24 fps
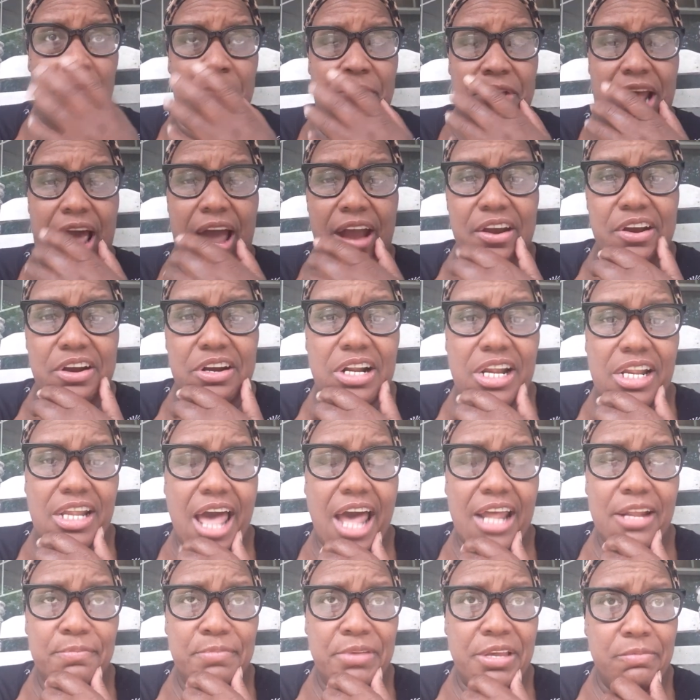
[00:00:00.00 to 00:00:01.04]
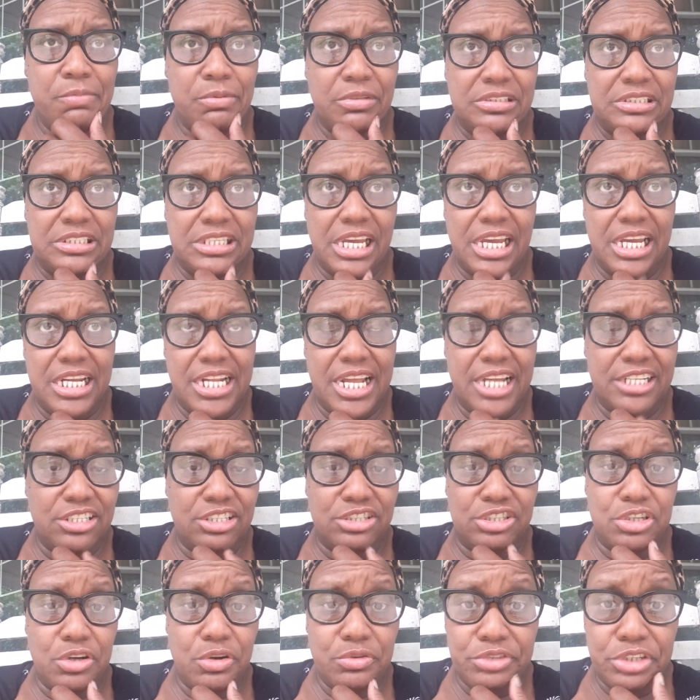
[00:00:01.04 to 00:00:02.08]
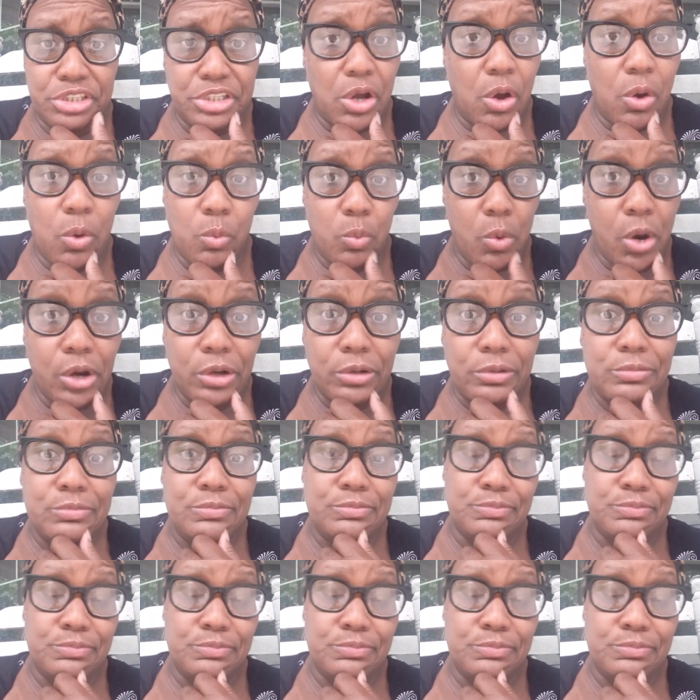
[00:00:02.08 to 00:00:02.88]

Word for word: But I heard a lot of people say that the surgery don't work.